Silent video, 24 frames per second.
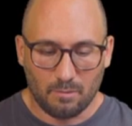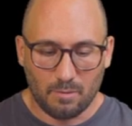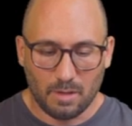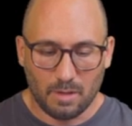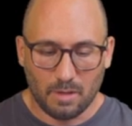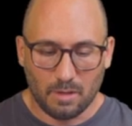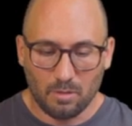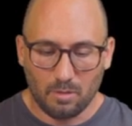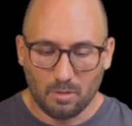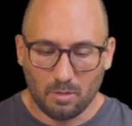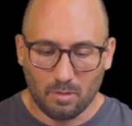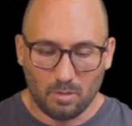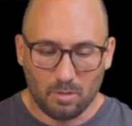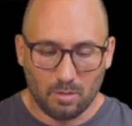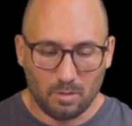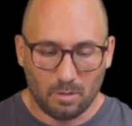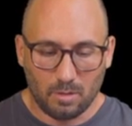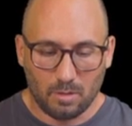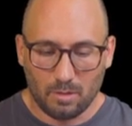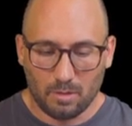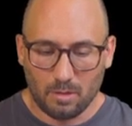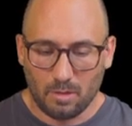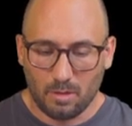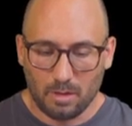video,
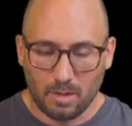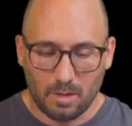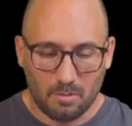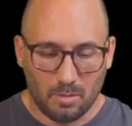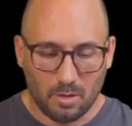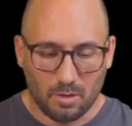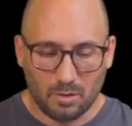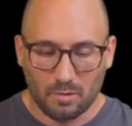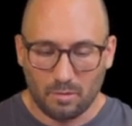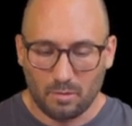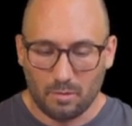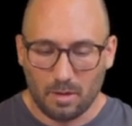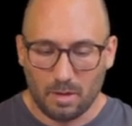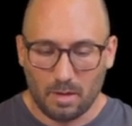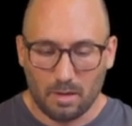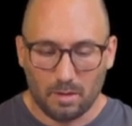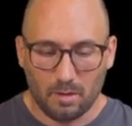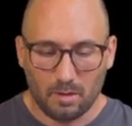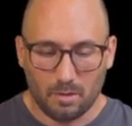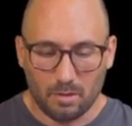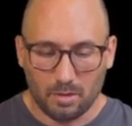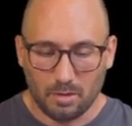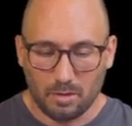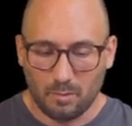image
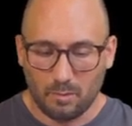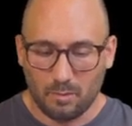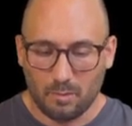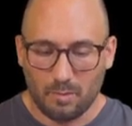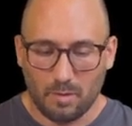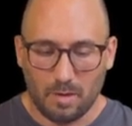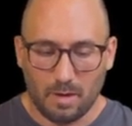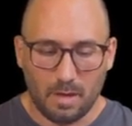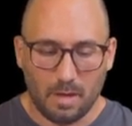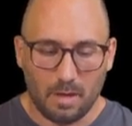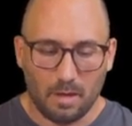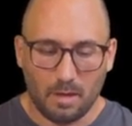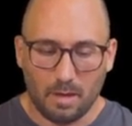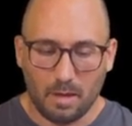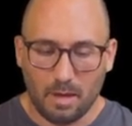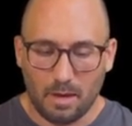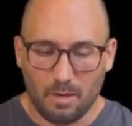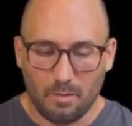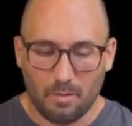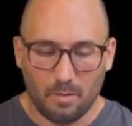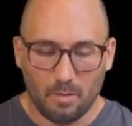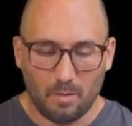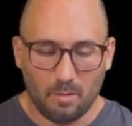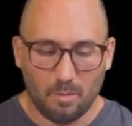file, audio file,
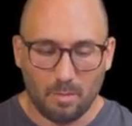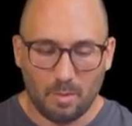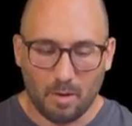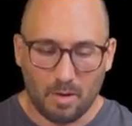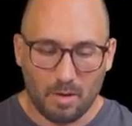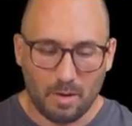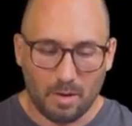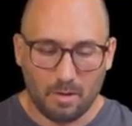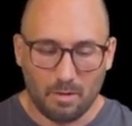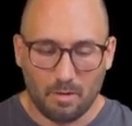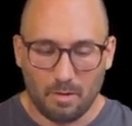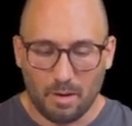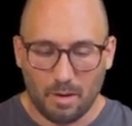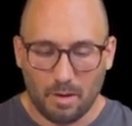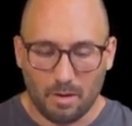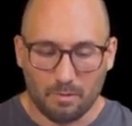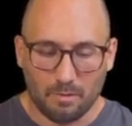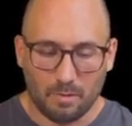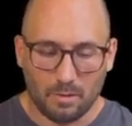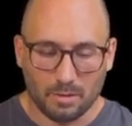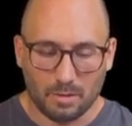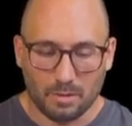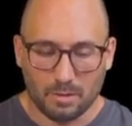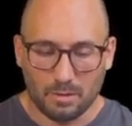arrow, bar
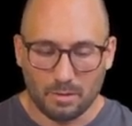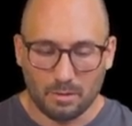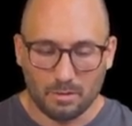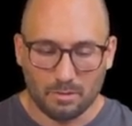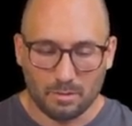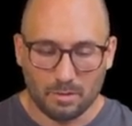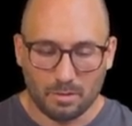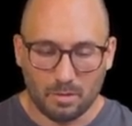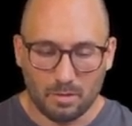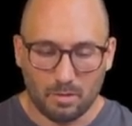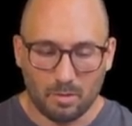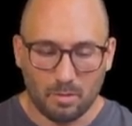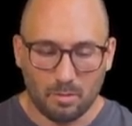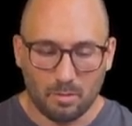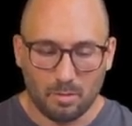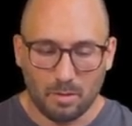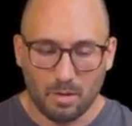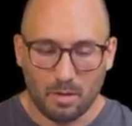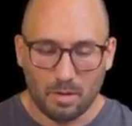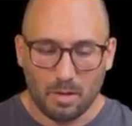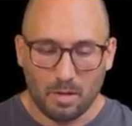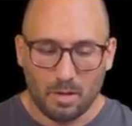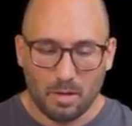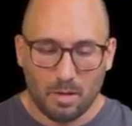graph, oscilloscope,
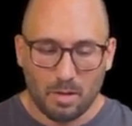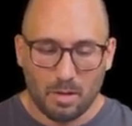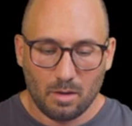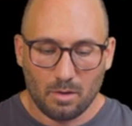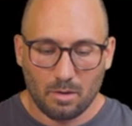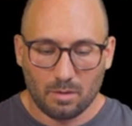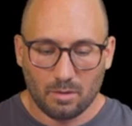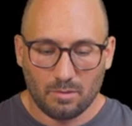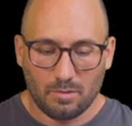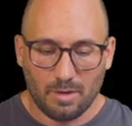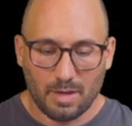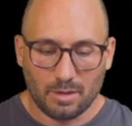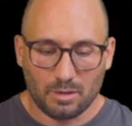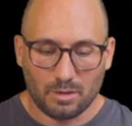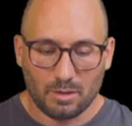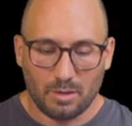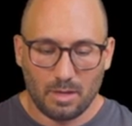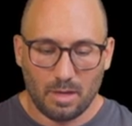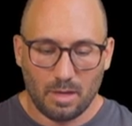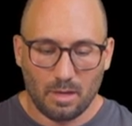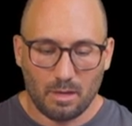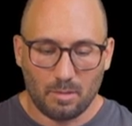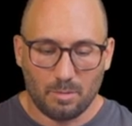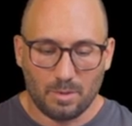contraction
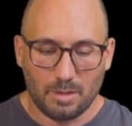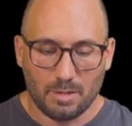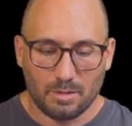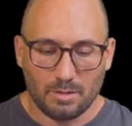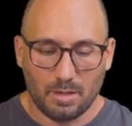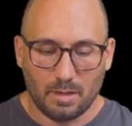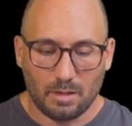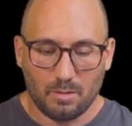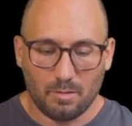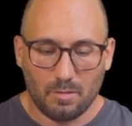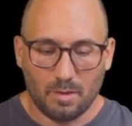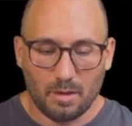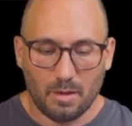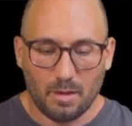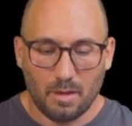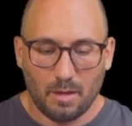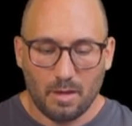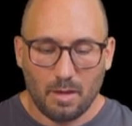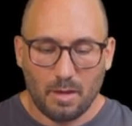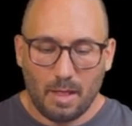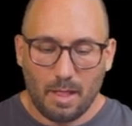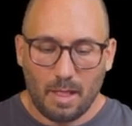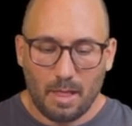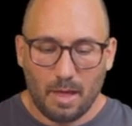helper, etc.
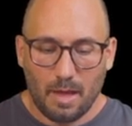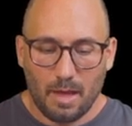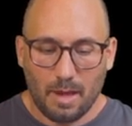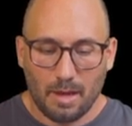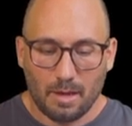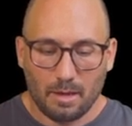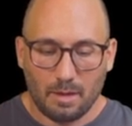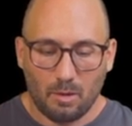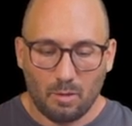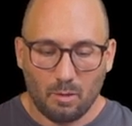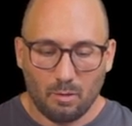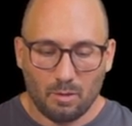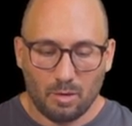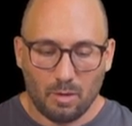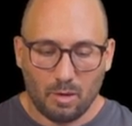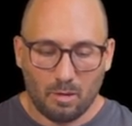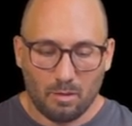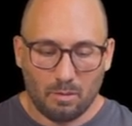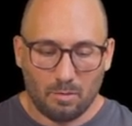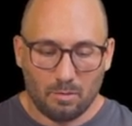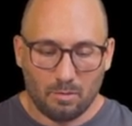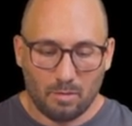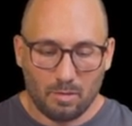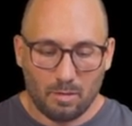I go
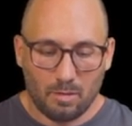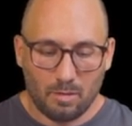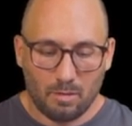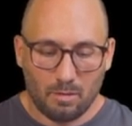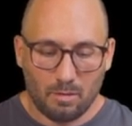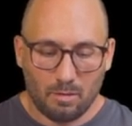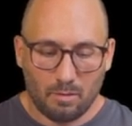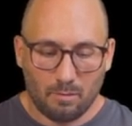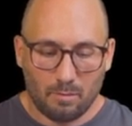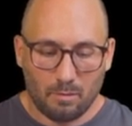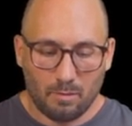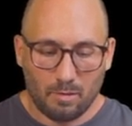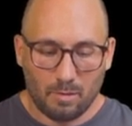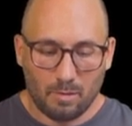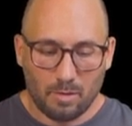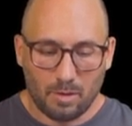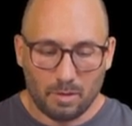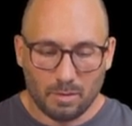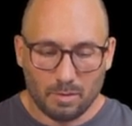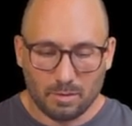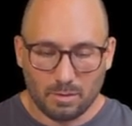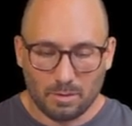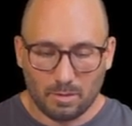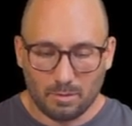now for the
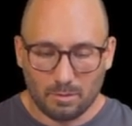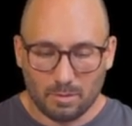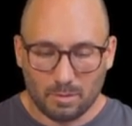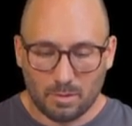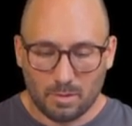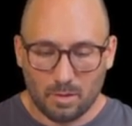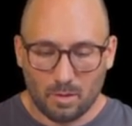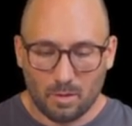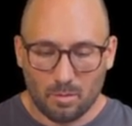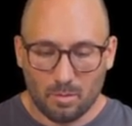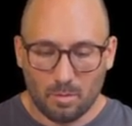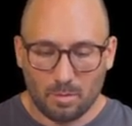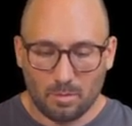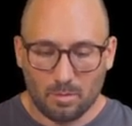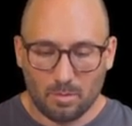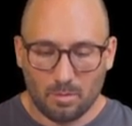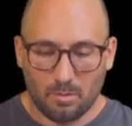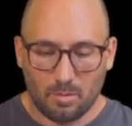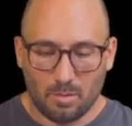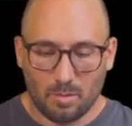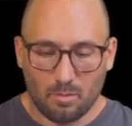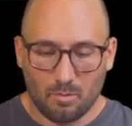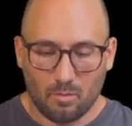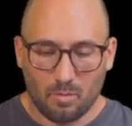oscilloscope
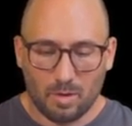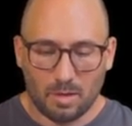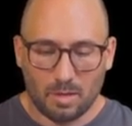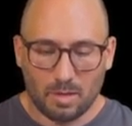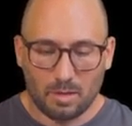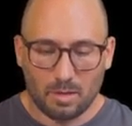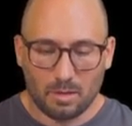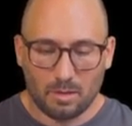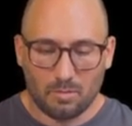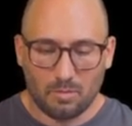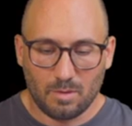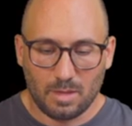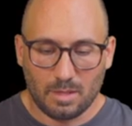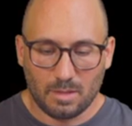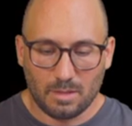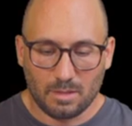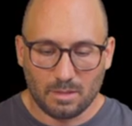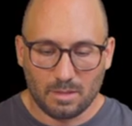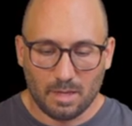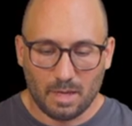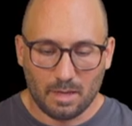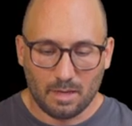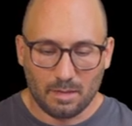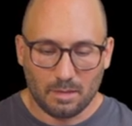with 120
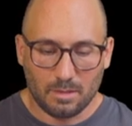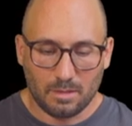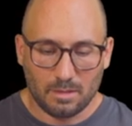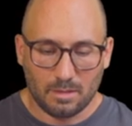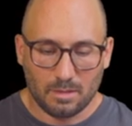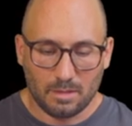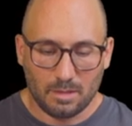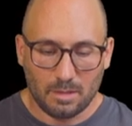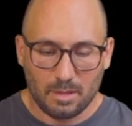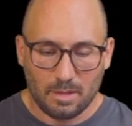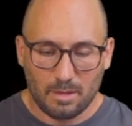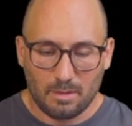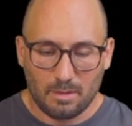seconds